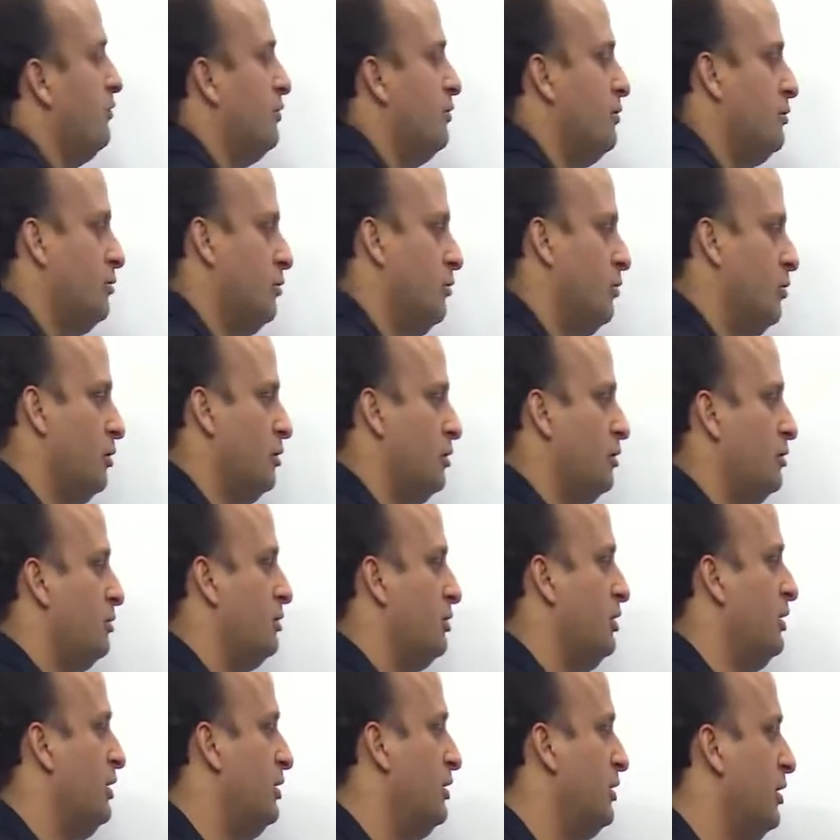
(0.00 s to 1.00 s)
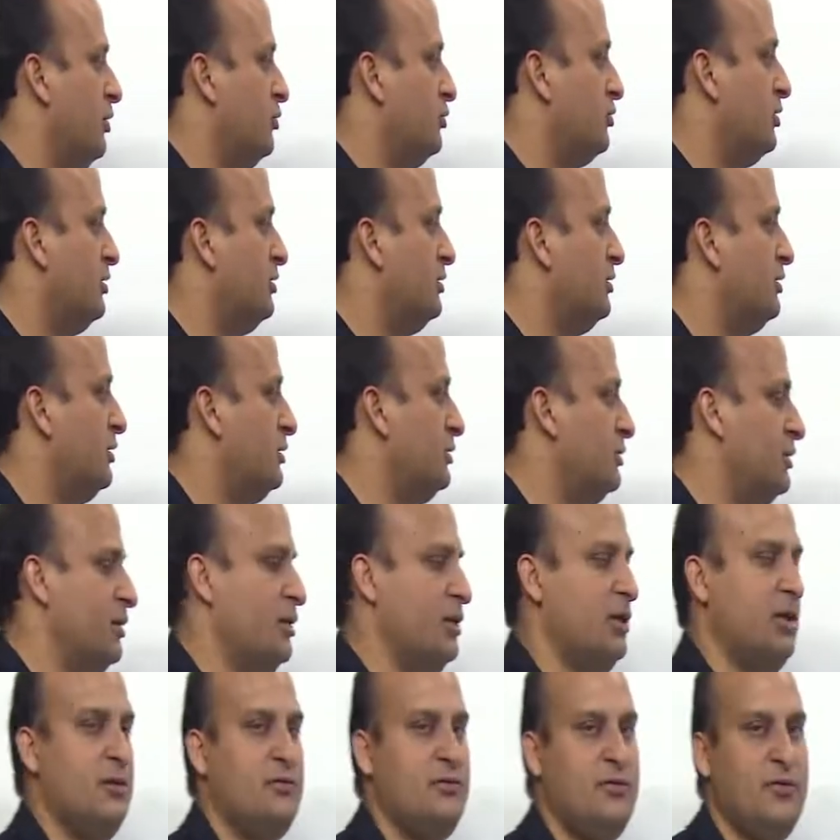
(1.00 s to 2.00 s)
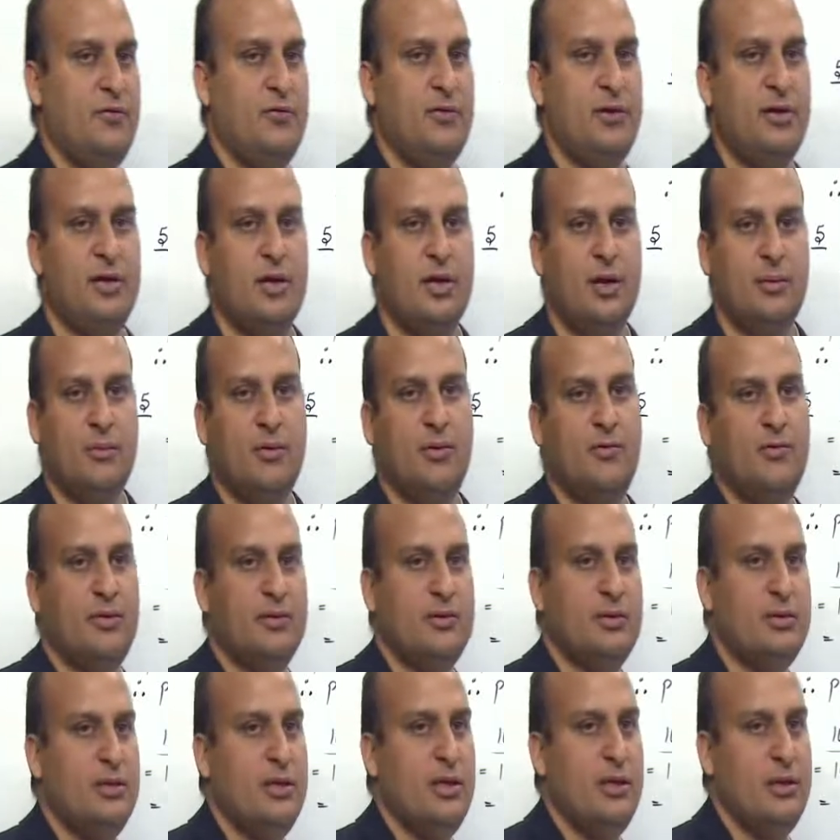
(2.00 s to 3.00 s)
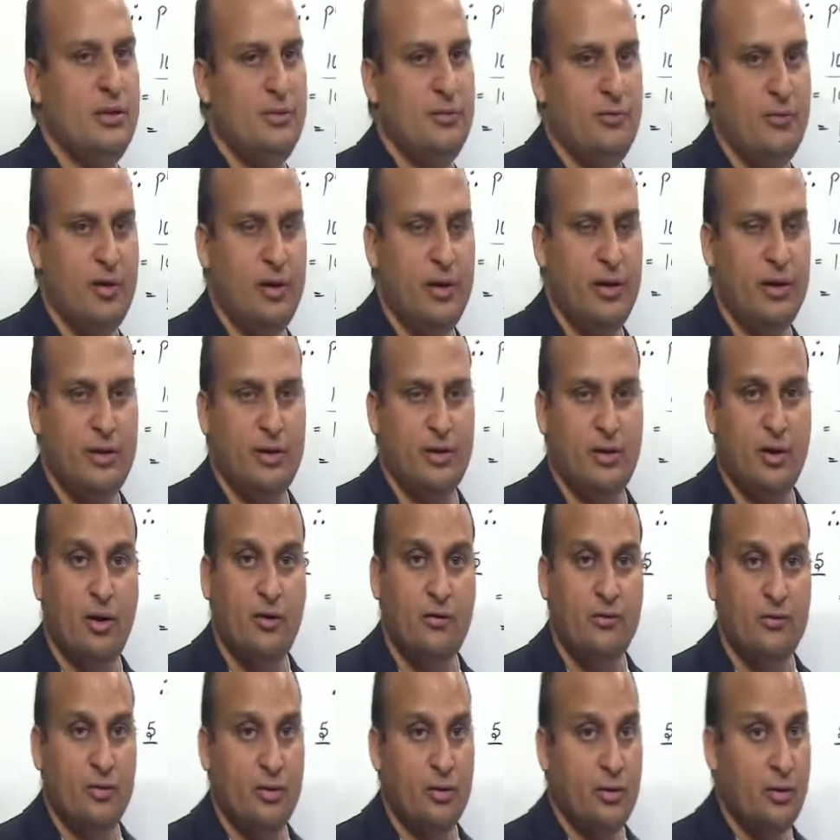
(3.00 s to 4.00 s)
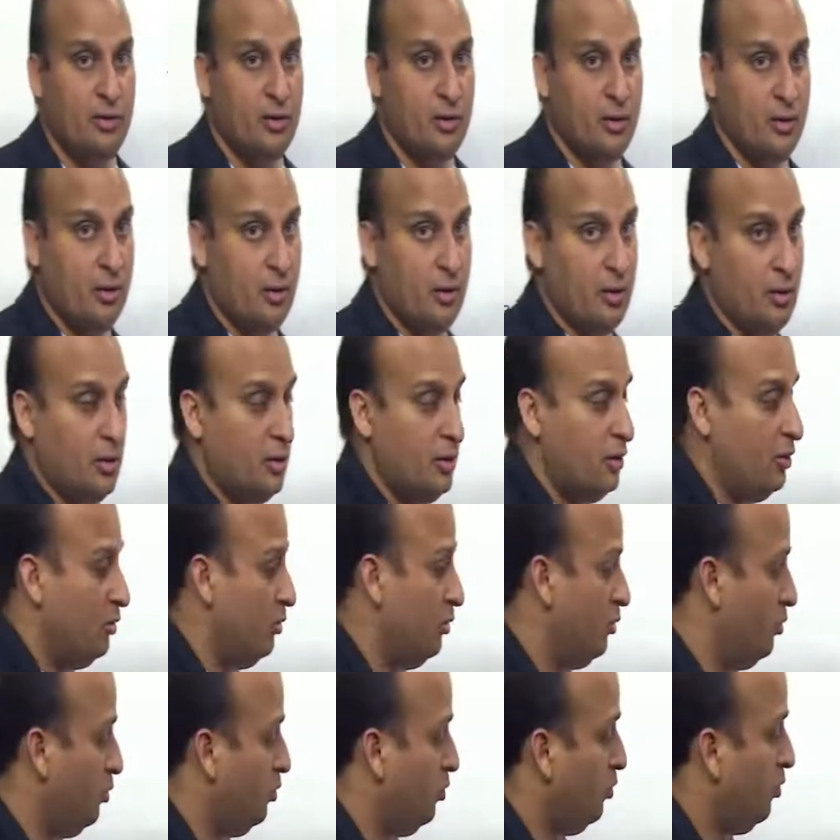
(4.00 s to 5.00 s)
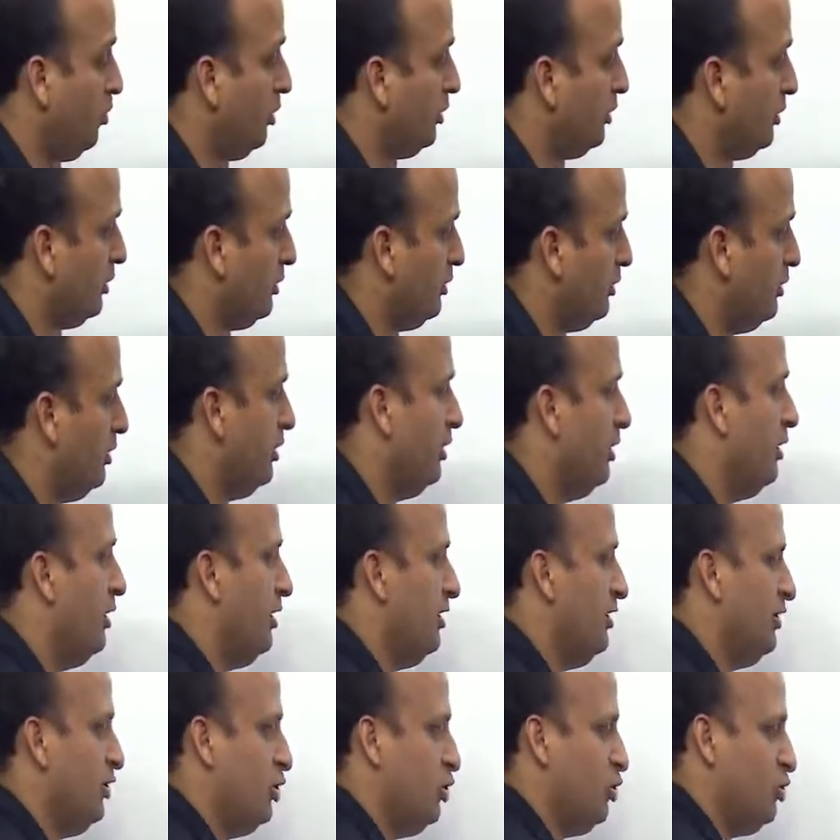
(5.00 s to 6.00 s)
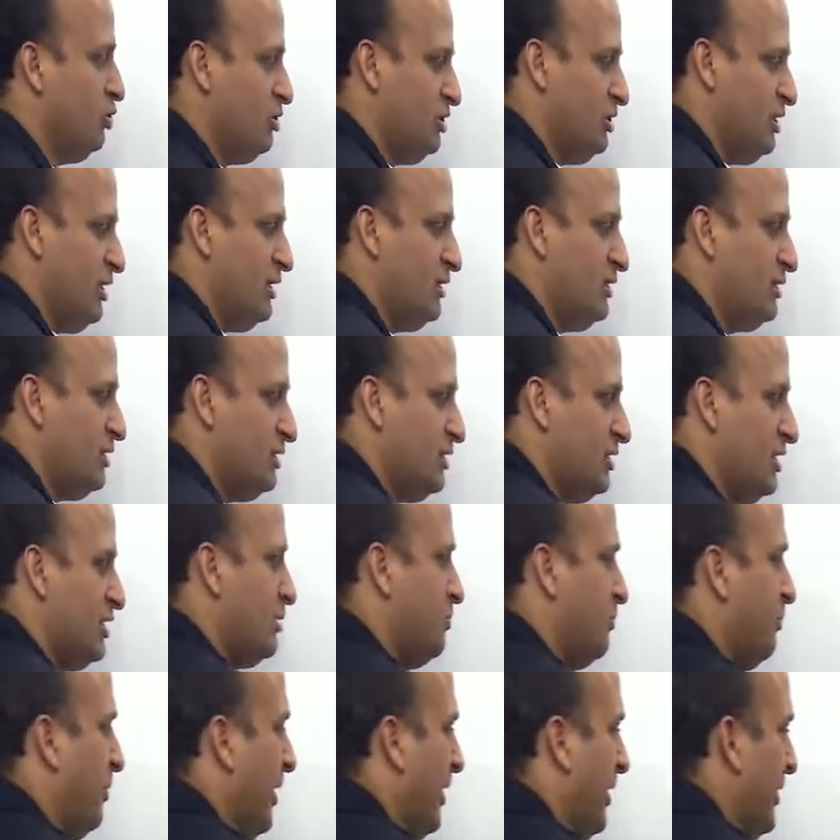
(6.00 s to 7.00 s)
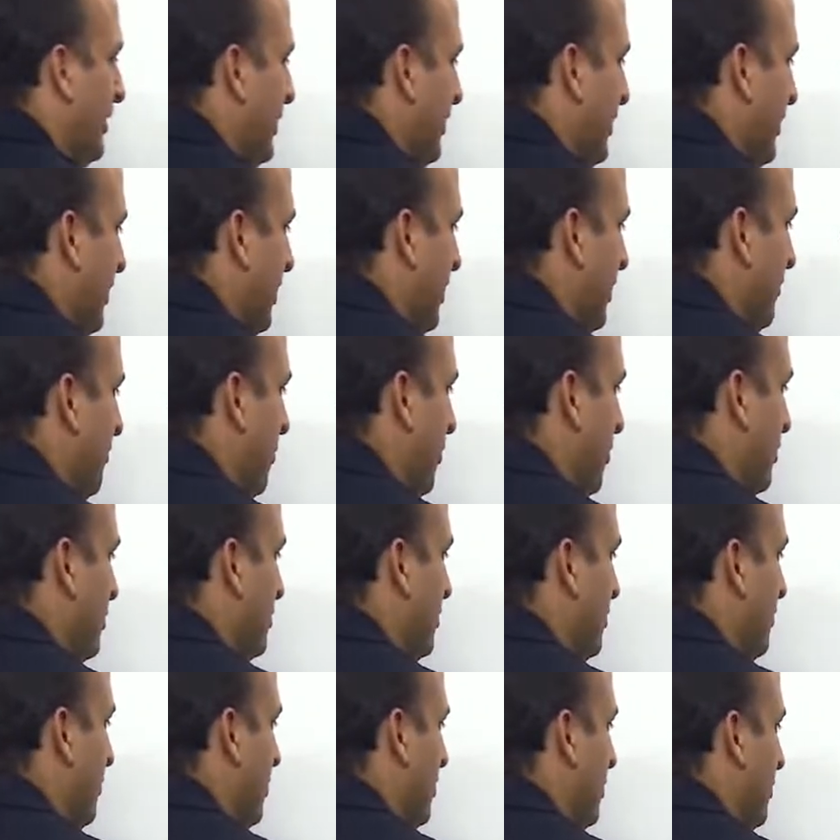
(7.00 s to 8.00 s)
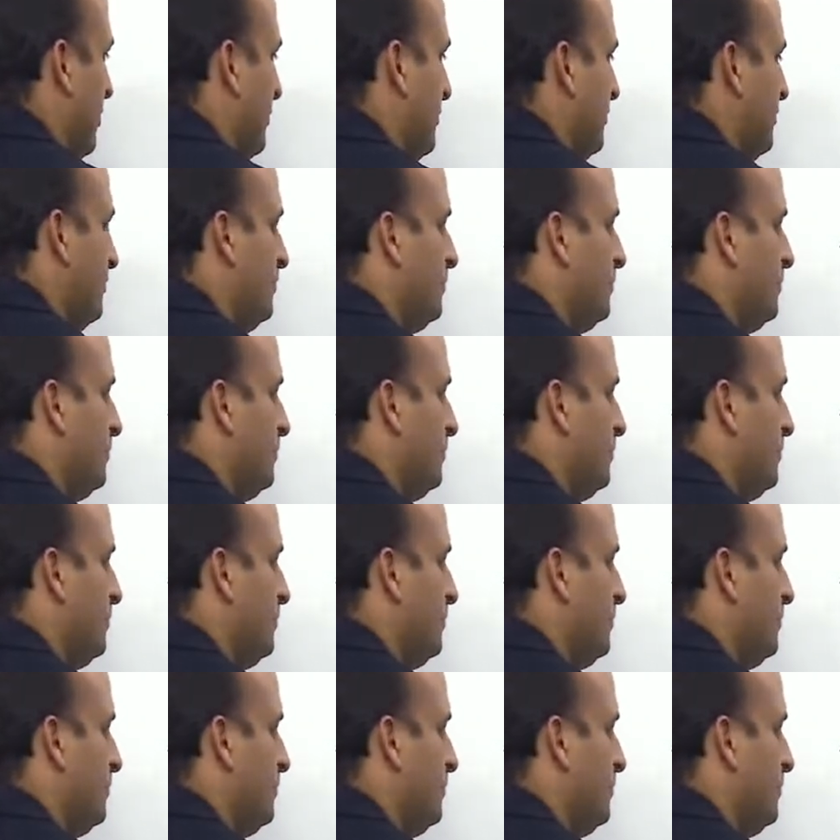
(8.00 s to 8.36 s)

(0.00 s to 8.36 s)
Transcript: of water. 3650 gram of HCl in 1 liter of water. Do you think this is practically possible?